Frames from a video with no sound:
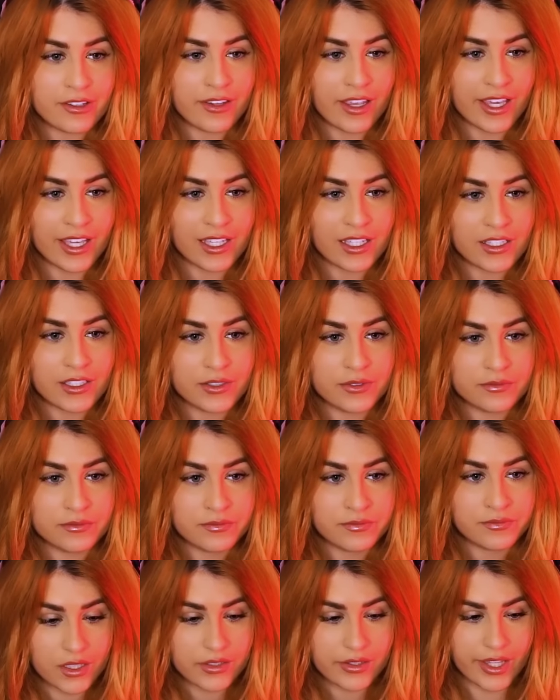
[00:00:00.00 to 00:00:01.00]
like,
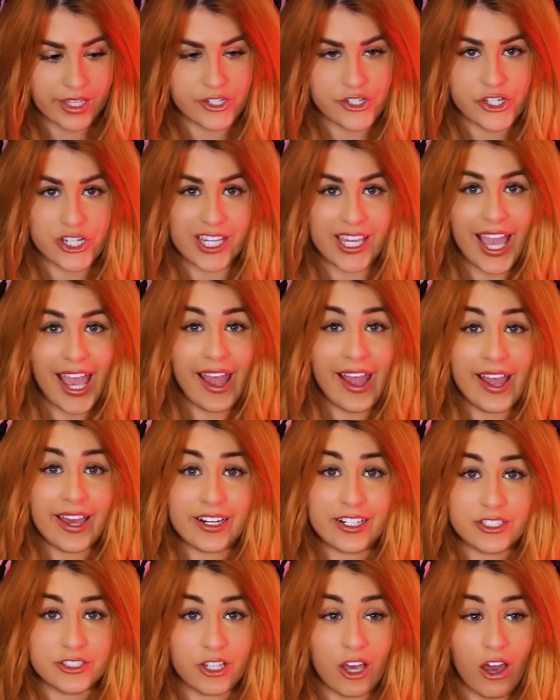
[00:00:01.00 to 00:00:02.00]
that she had
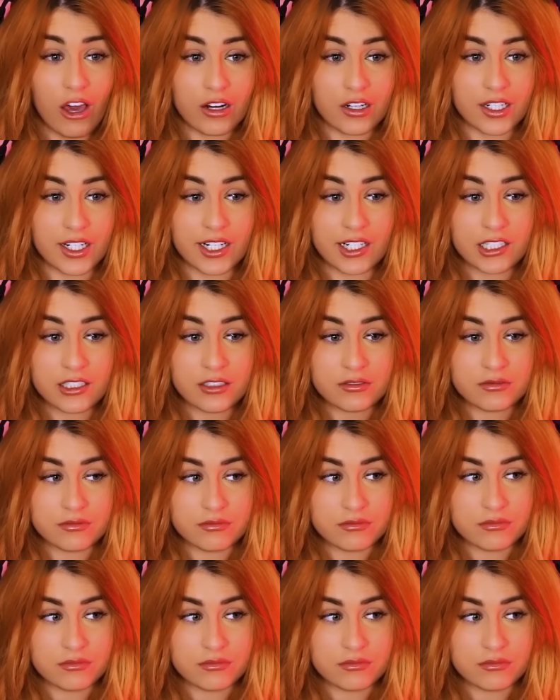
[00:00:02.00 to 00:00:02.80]
a daughter.